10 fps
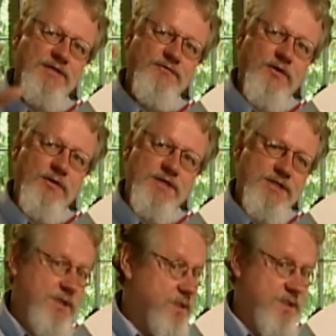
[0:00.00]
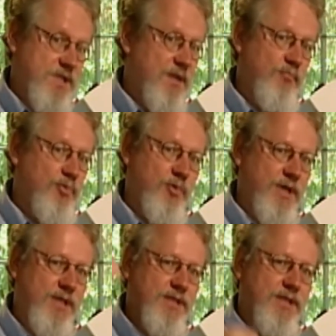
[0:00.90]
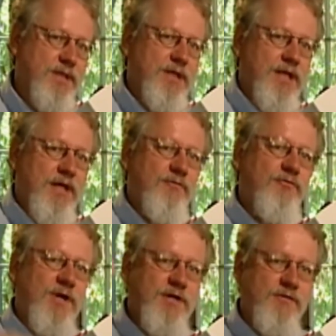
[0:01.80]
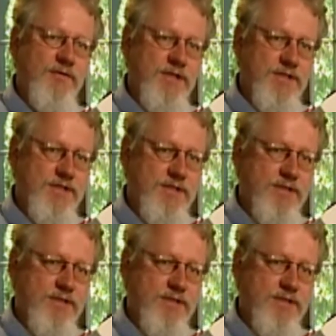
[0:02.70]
focused into some point in front of this.